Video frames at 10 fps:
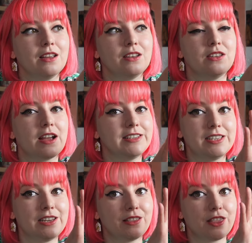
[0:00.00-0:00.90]

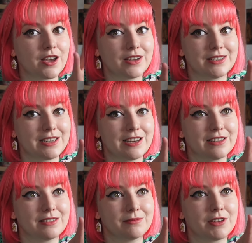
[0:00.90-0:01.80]

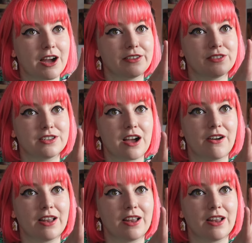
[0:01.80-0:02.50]
1930s kind of style.